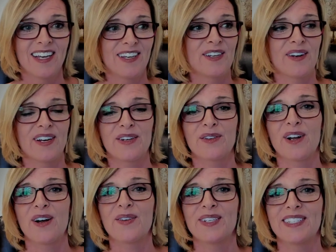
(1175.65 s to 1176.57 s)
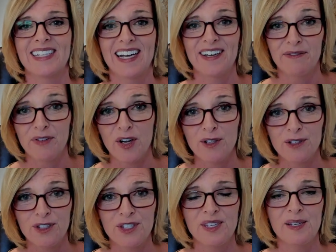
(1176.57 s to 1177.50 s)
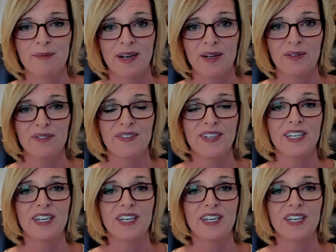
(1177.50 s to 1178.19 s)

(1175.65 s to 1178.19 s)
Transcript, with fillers: you know, I don't always divulge the amount of it.